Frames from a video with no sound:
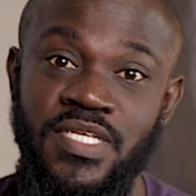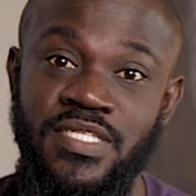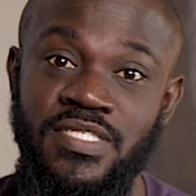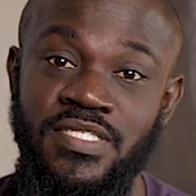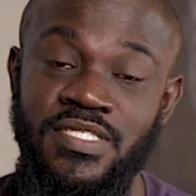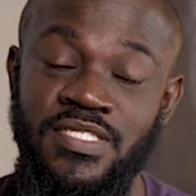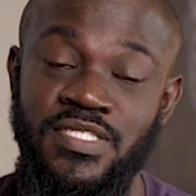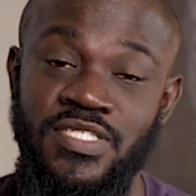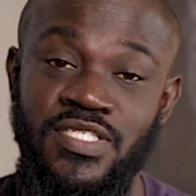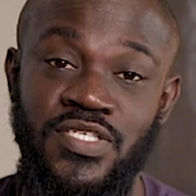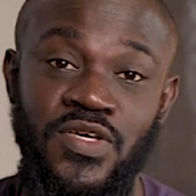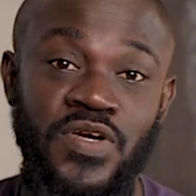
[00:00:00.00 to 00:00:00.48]

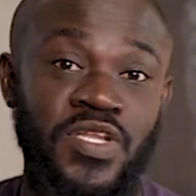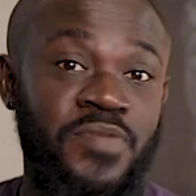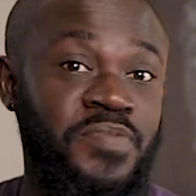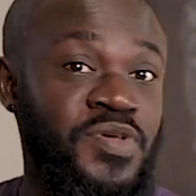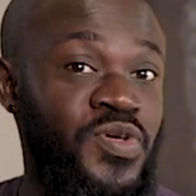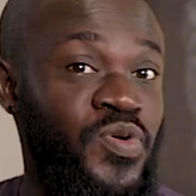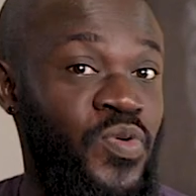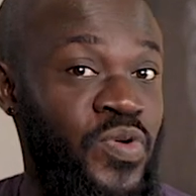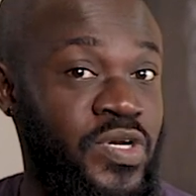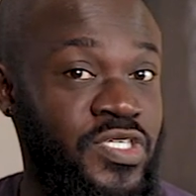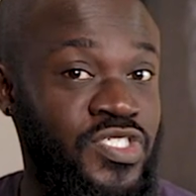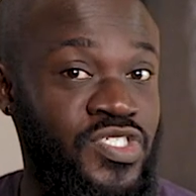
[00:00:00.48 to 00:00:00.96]
It's going to be
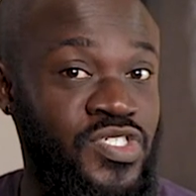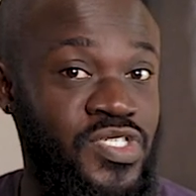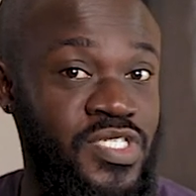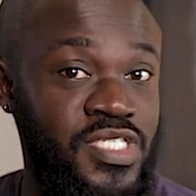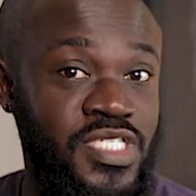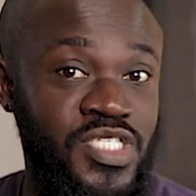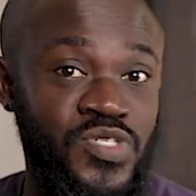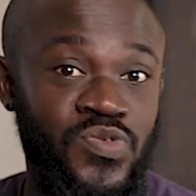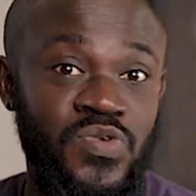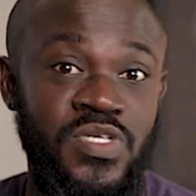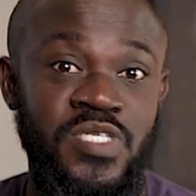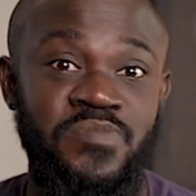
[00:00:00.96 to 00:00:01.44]

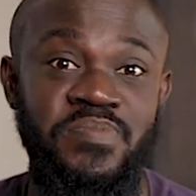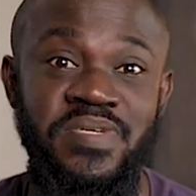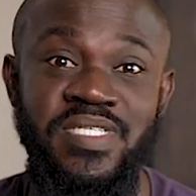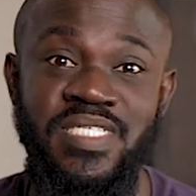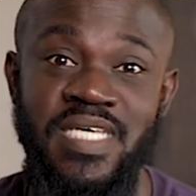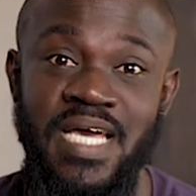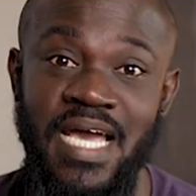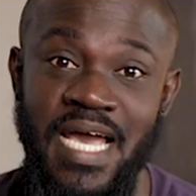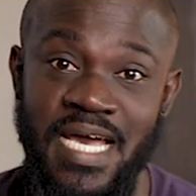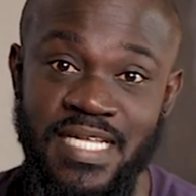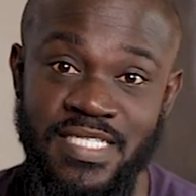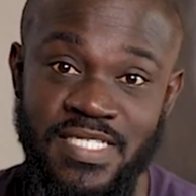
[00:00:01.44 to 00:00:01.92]
questions you want me
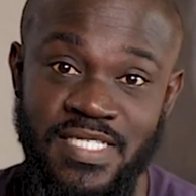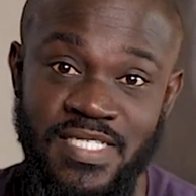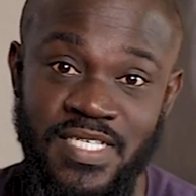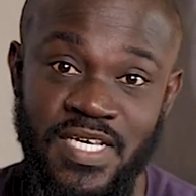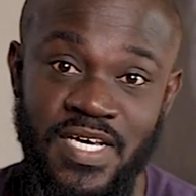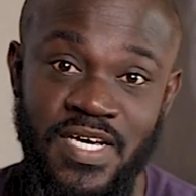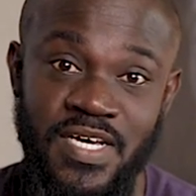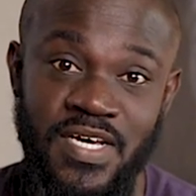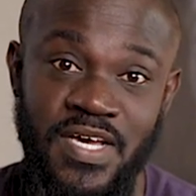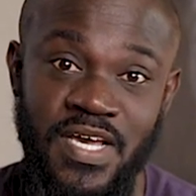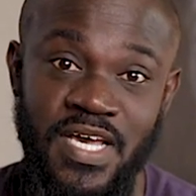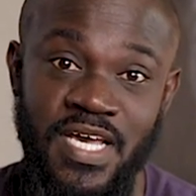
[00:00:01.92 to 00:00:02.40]
to
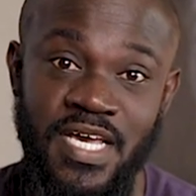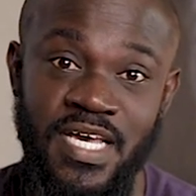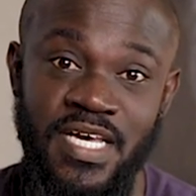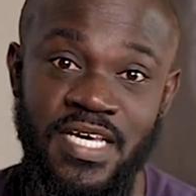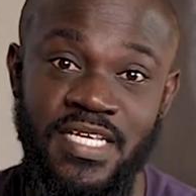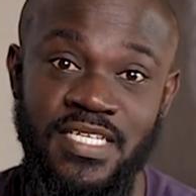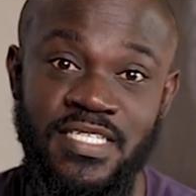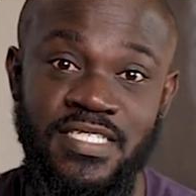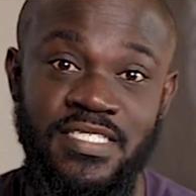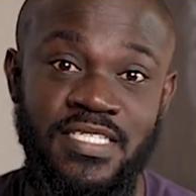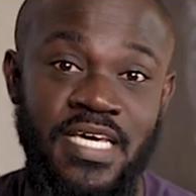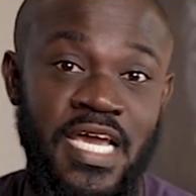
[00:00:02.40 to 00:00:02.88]
answer,
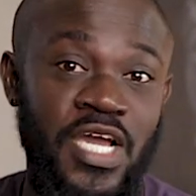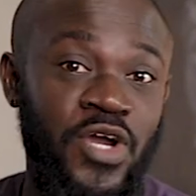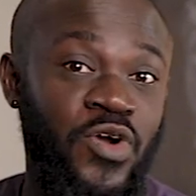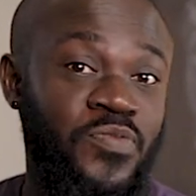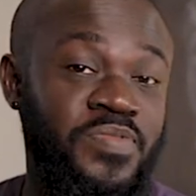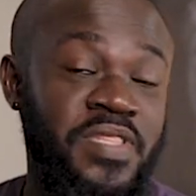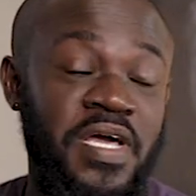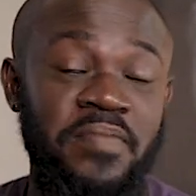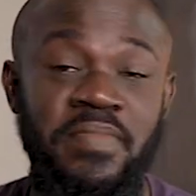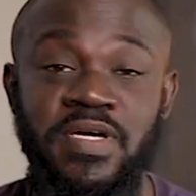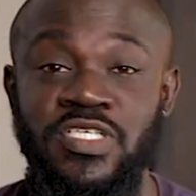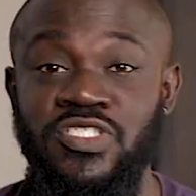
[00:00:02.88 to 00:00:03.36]
and I hope
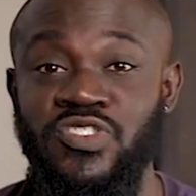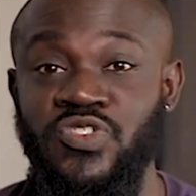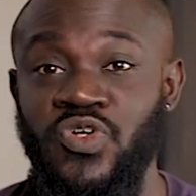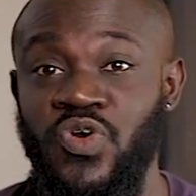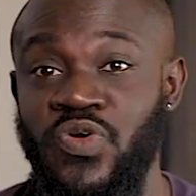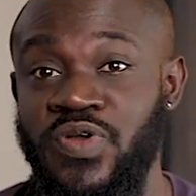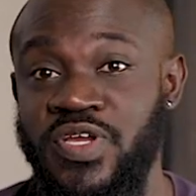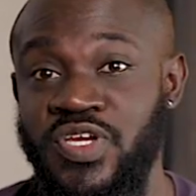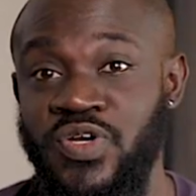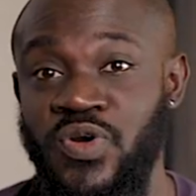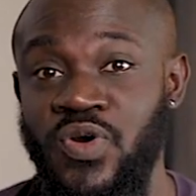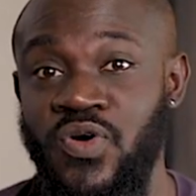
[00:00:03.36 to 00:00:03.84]
that my
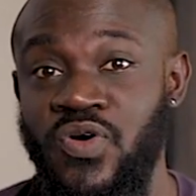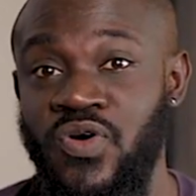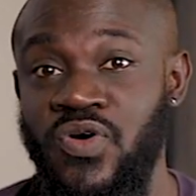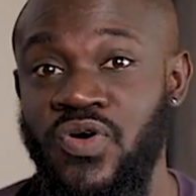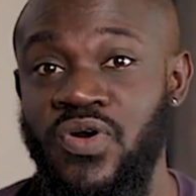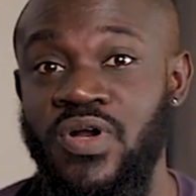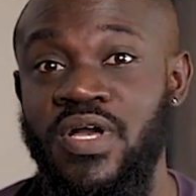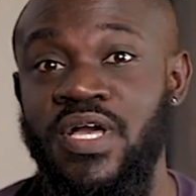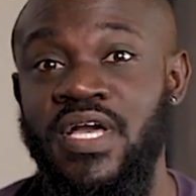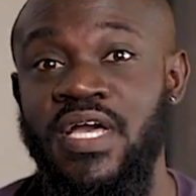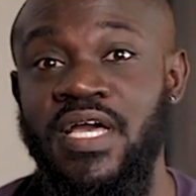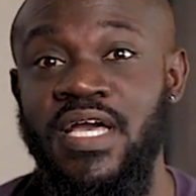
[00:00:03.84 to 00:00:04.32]
story or
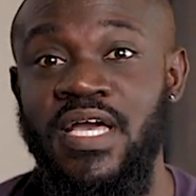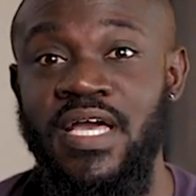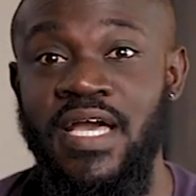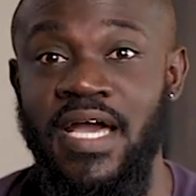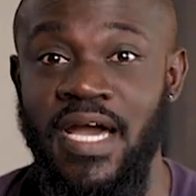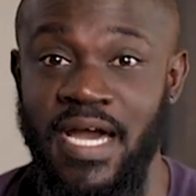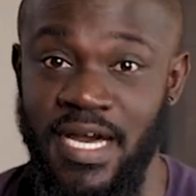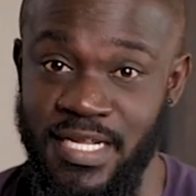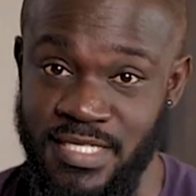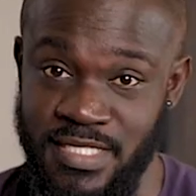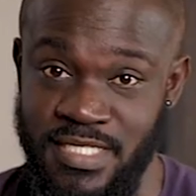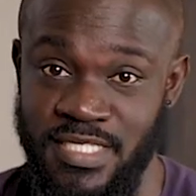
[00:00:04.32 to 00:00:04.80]

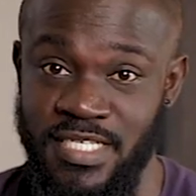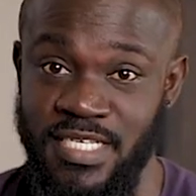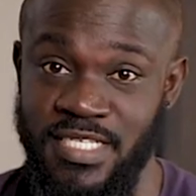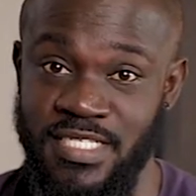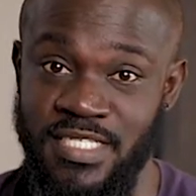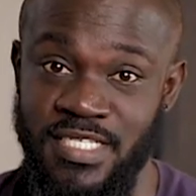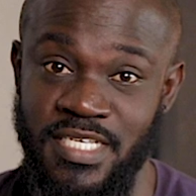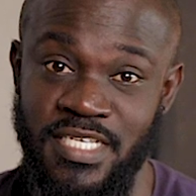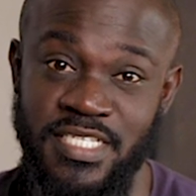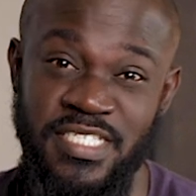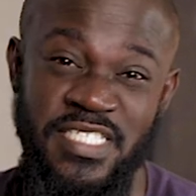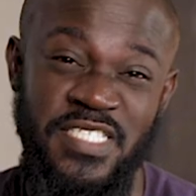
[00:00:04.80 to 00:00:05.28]

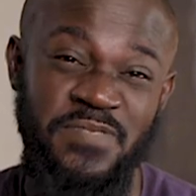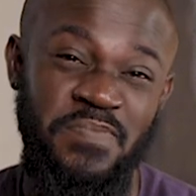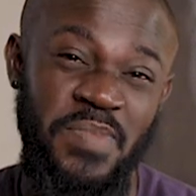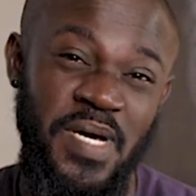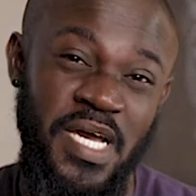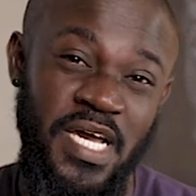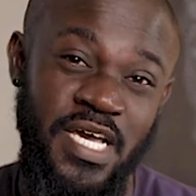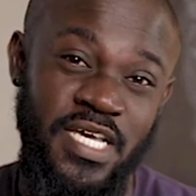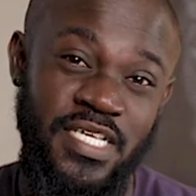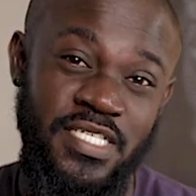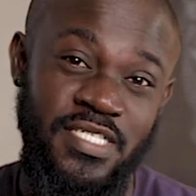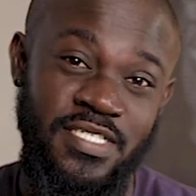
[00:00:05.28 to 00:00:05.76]
answers
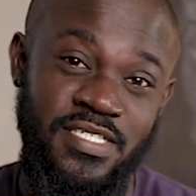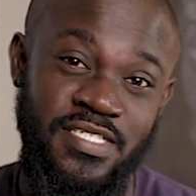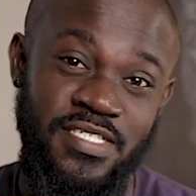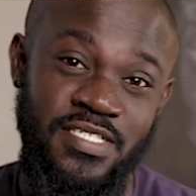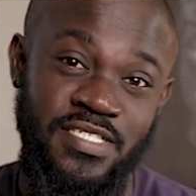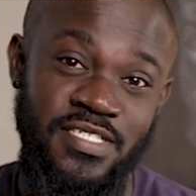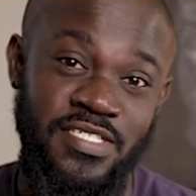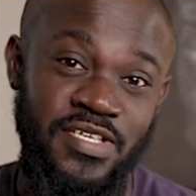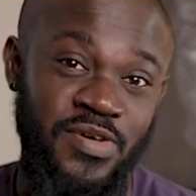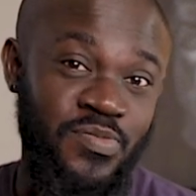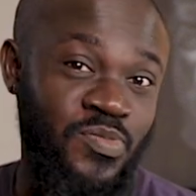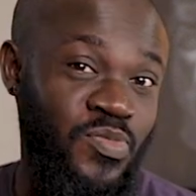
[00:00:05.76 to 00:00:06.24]
inspires
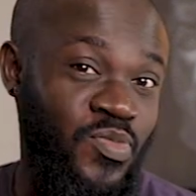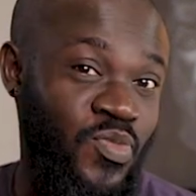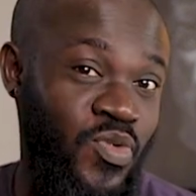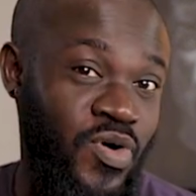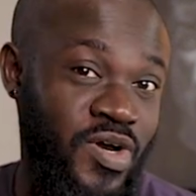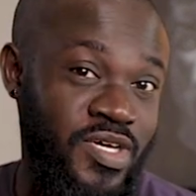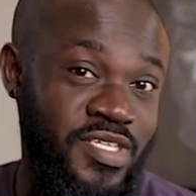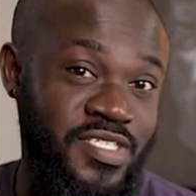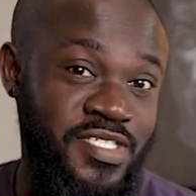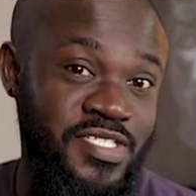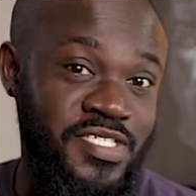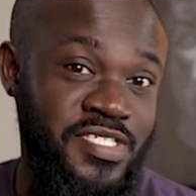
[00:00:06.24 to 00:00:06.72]

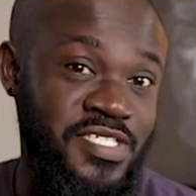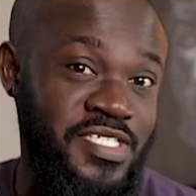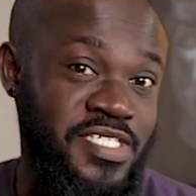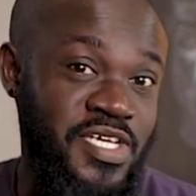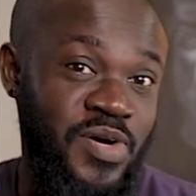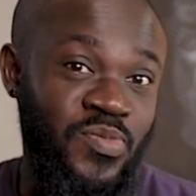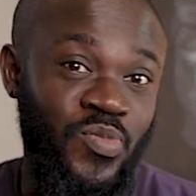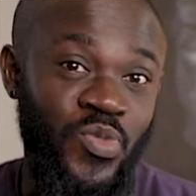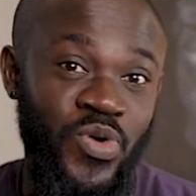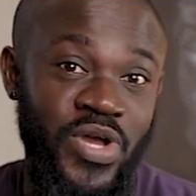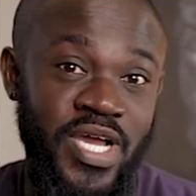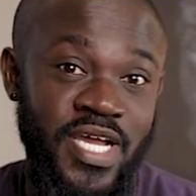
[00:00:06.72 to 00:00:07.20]
someone
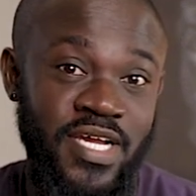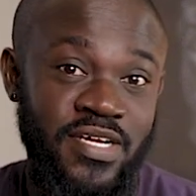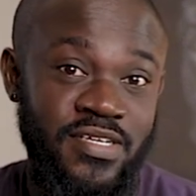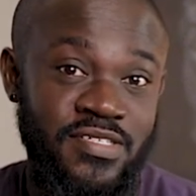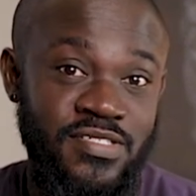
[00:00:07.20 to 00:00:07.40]
somewhere.